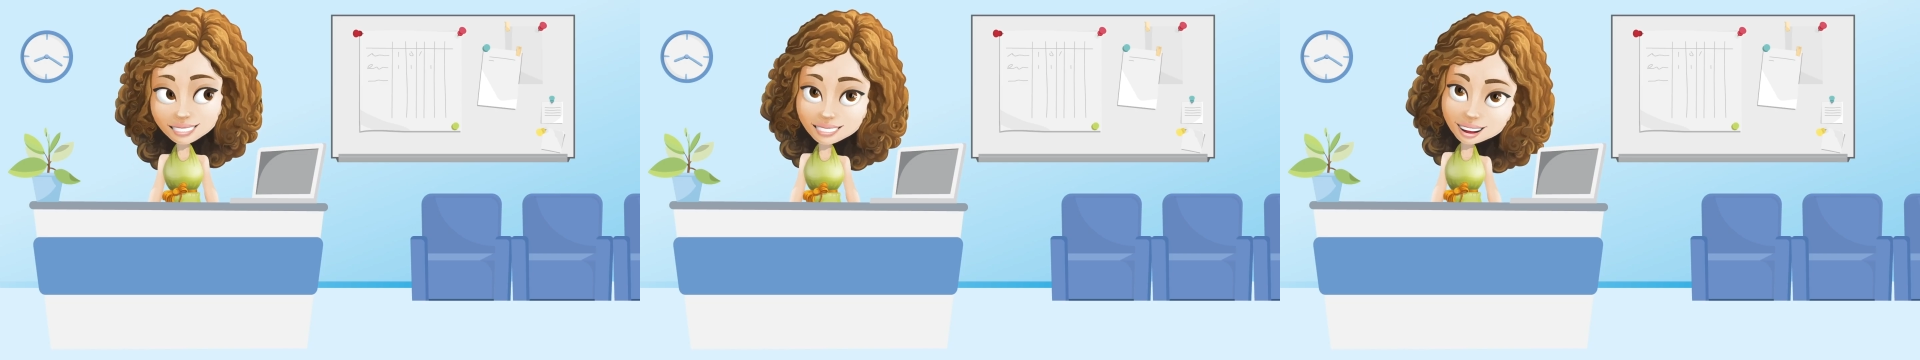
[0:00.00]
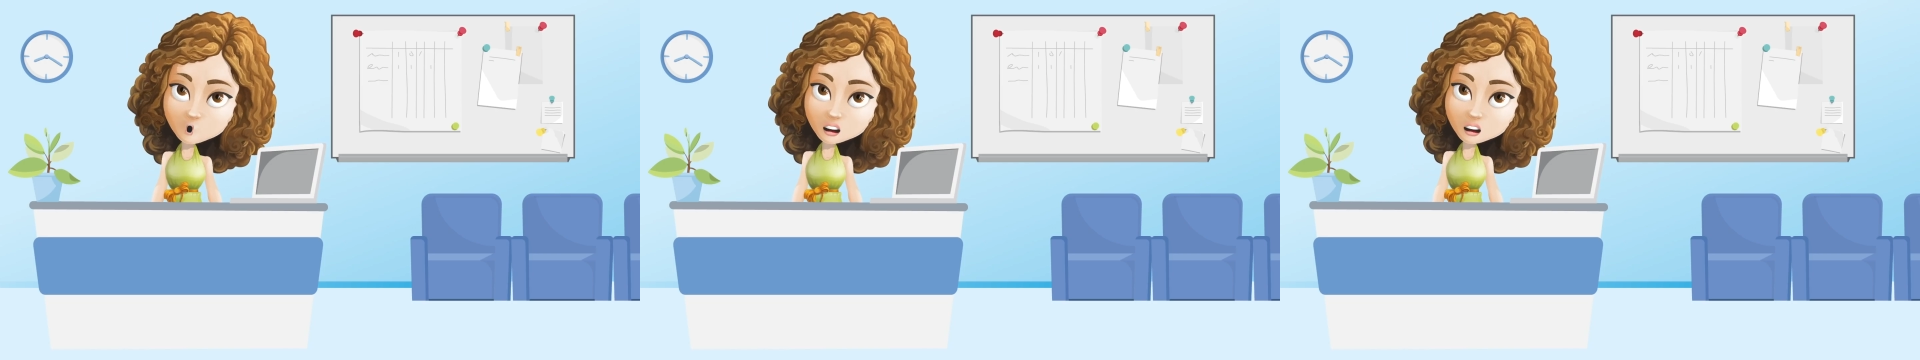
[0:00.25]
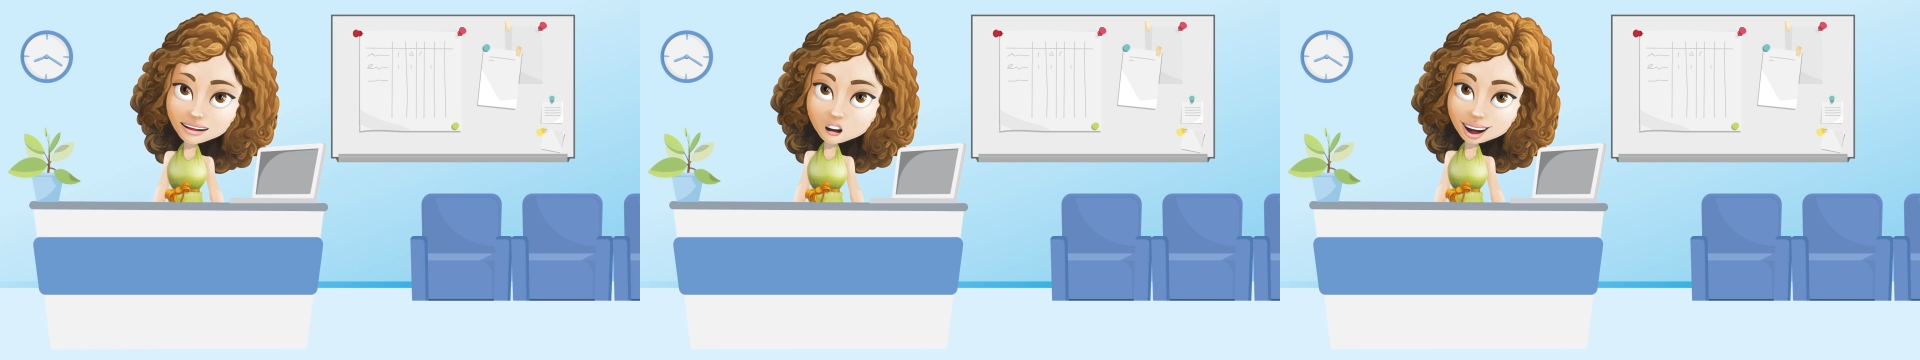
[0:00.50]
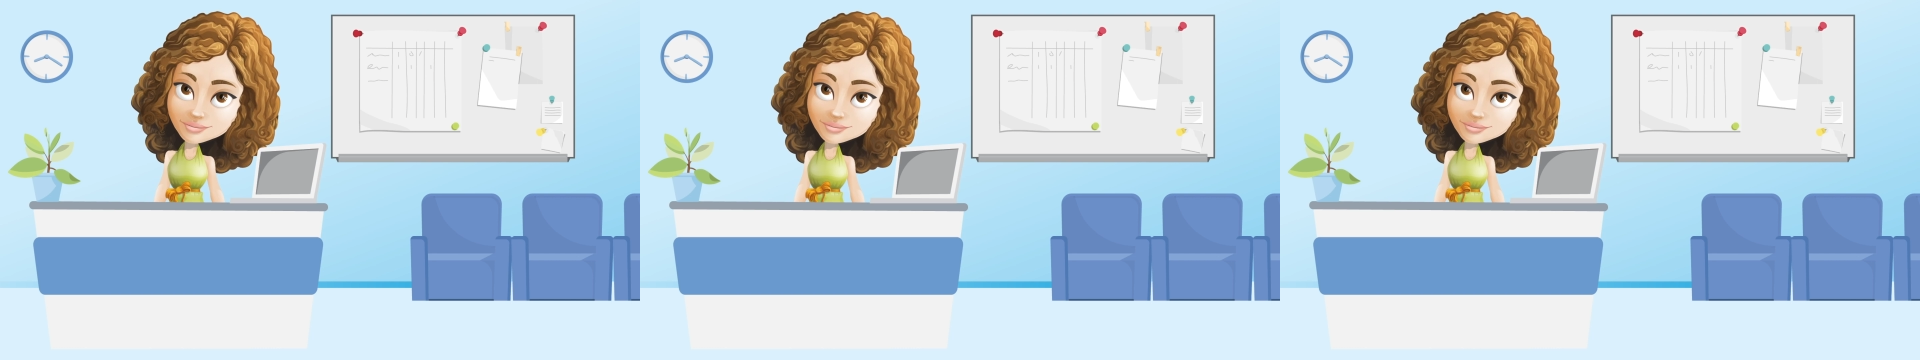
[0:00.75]
Do you know
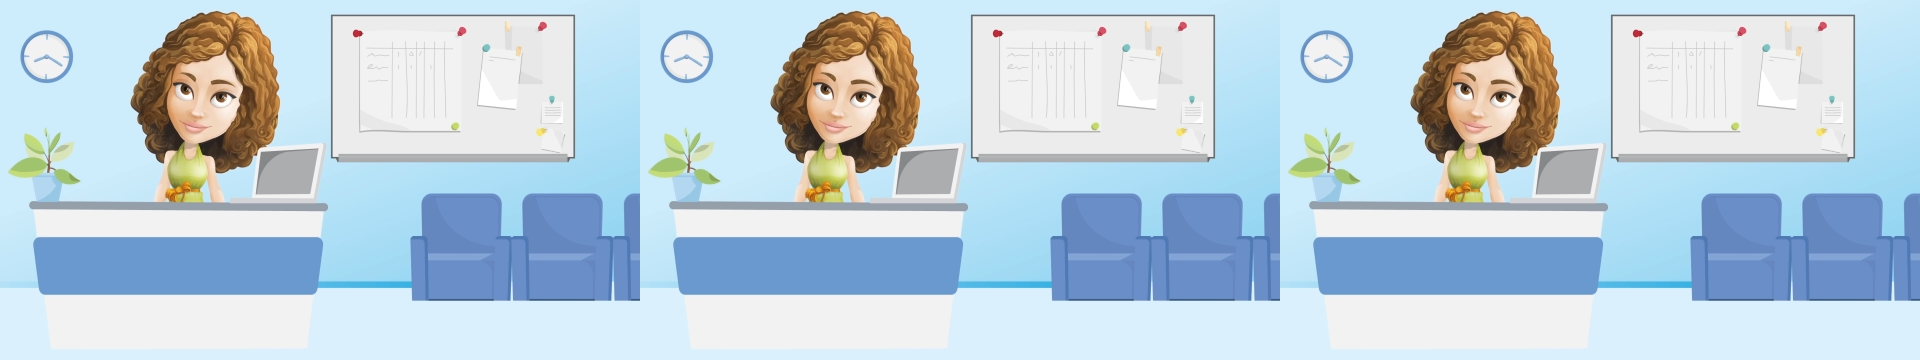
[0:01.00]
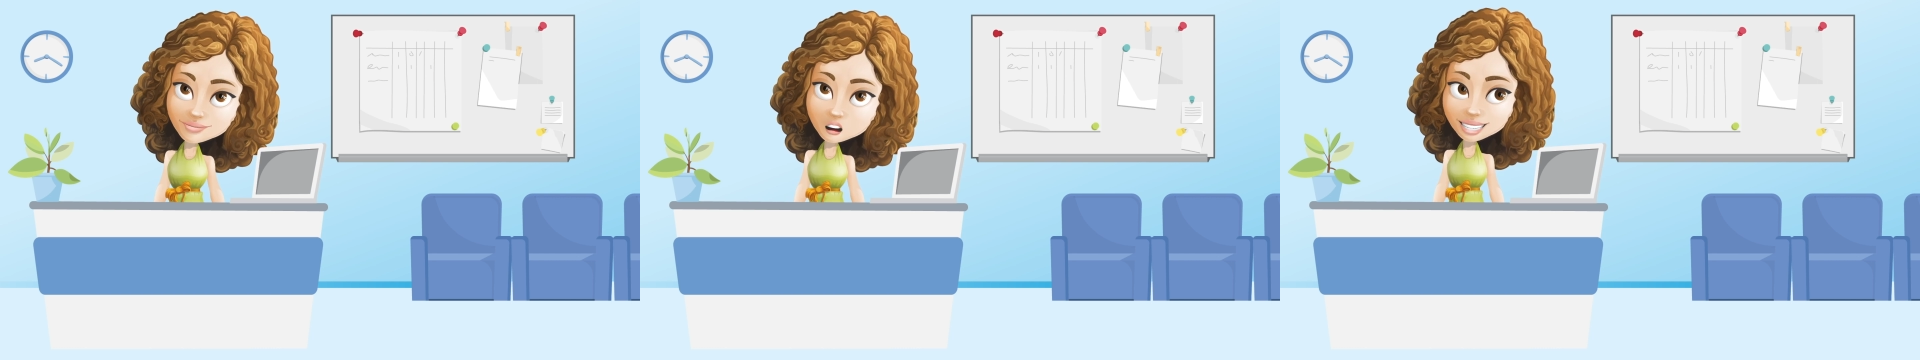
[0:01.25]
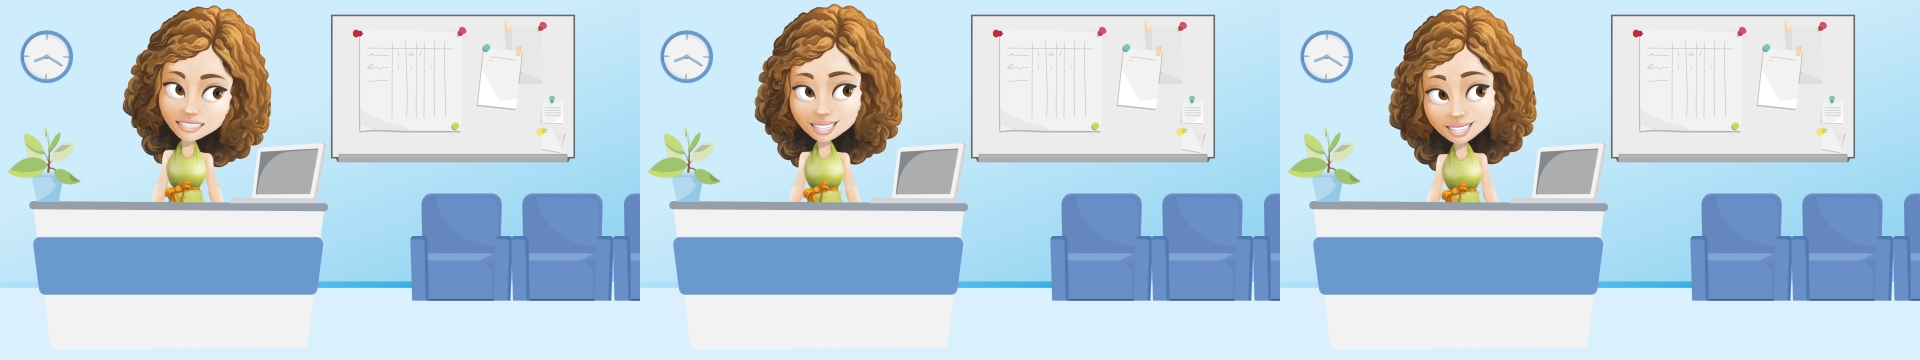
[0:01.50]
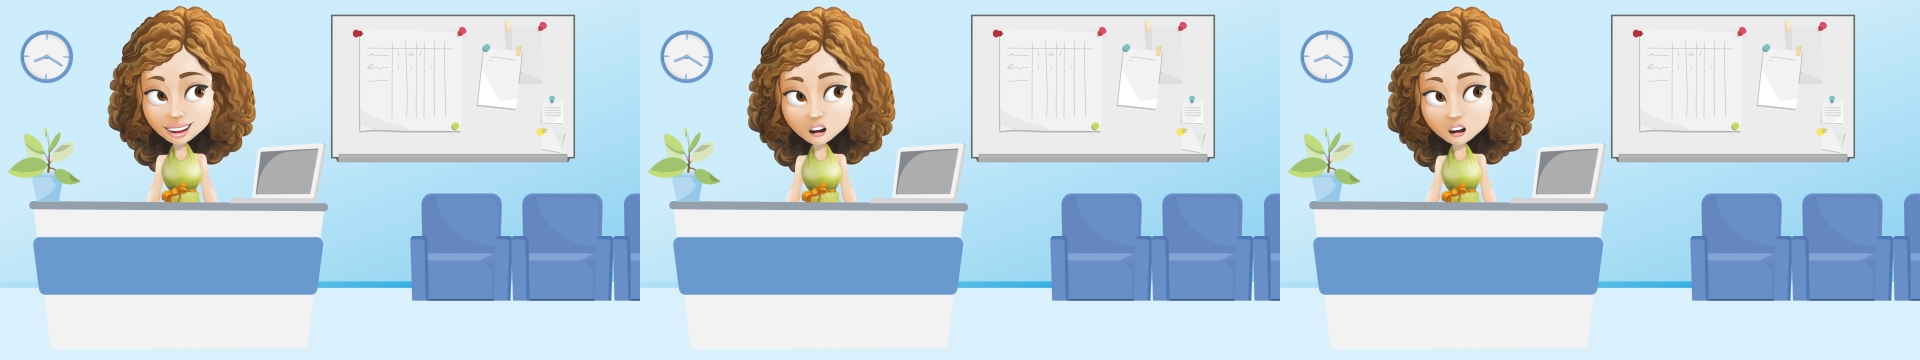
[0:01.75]
what? I'm sure
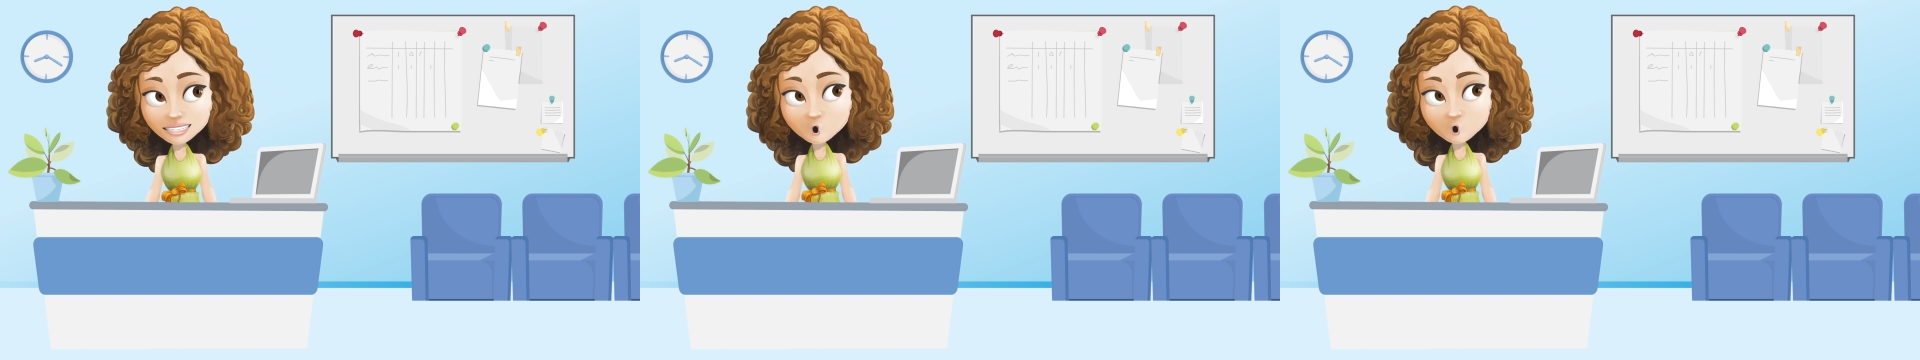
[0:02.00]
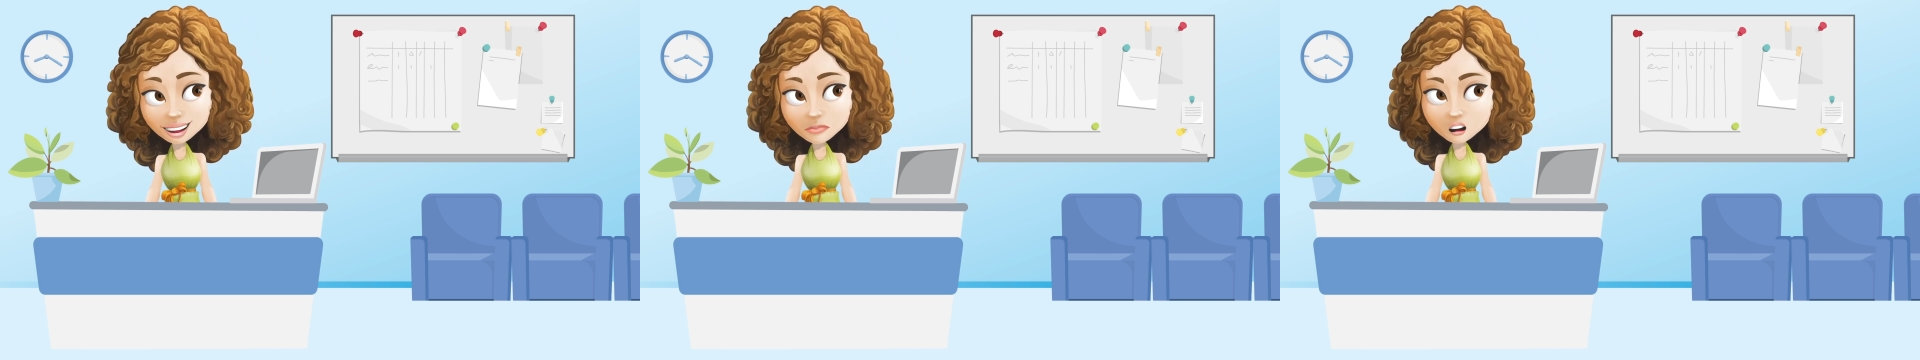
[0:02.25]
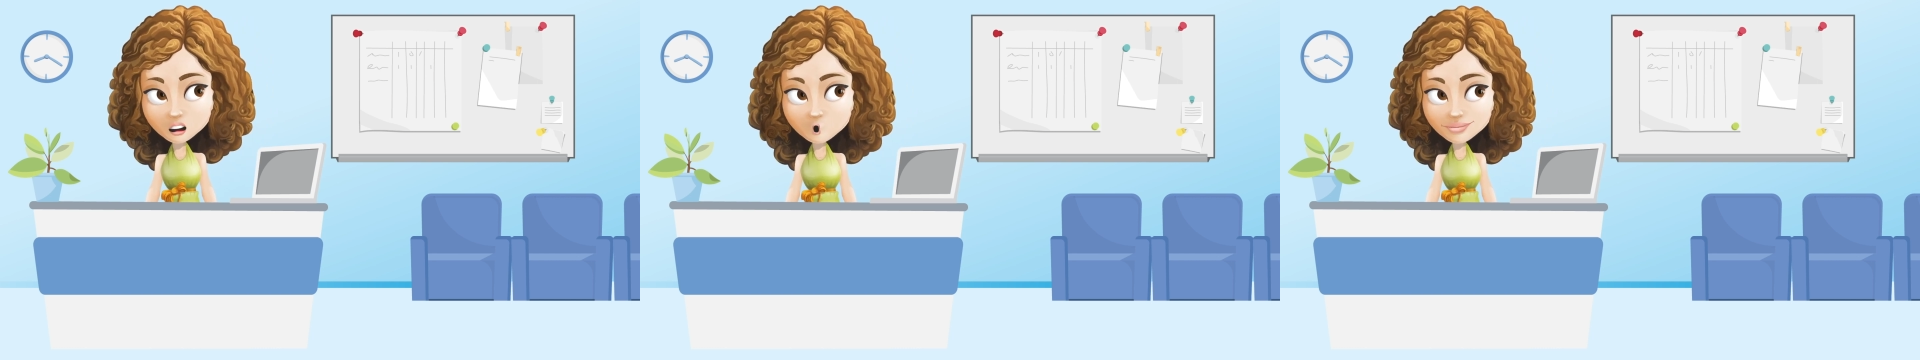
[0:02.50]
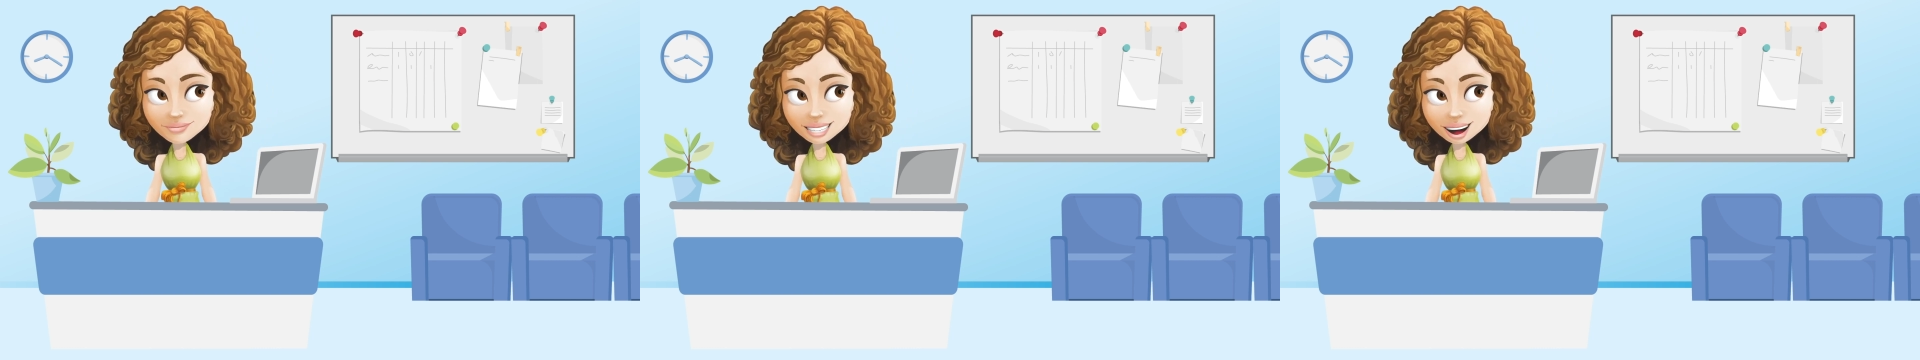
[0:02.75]
his jokes will be
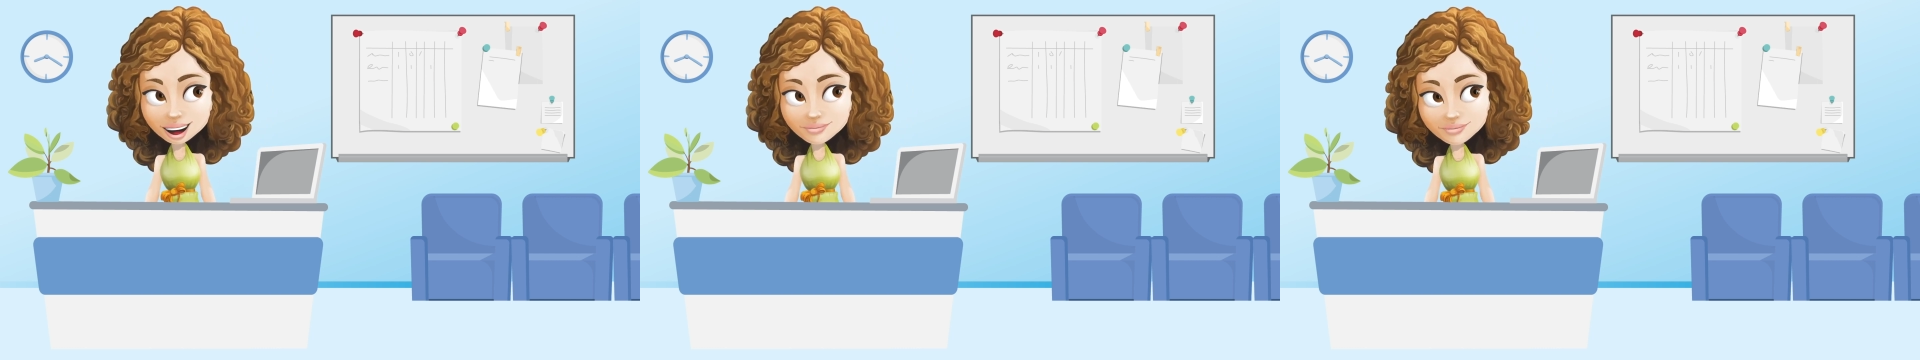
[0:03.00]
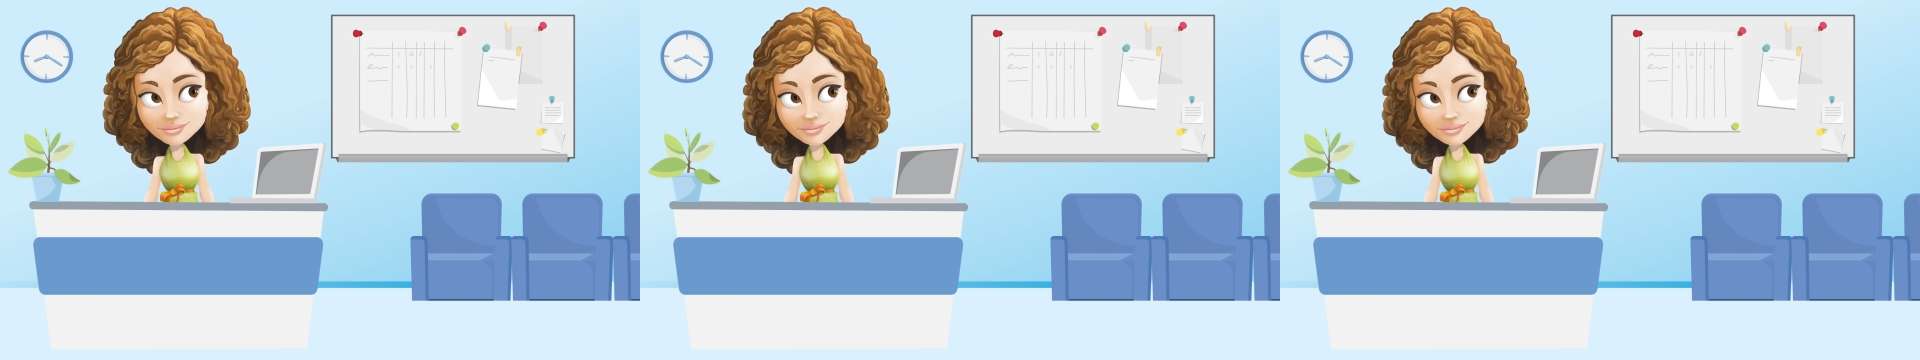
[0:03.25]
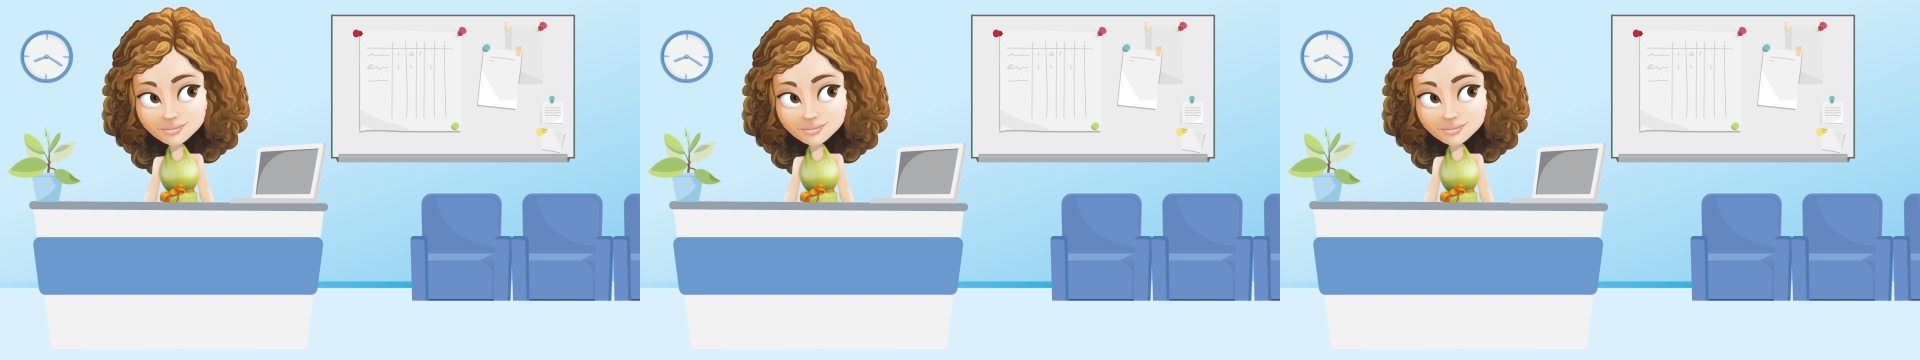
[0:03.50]
better with time.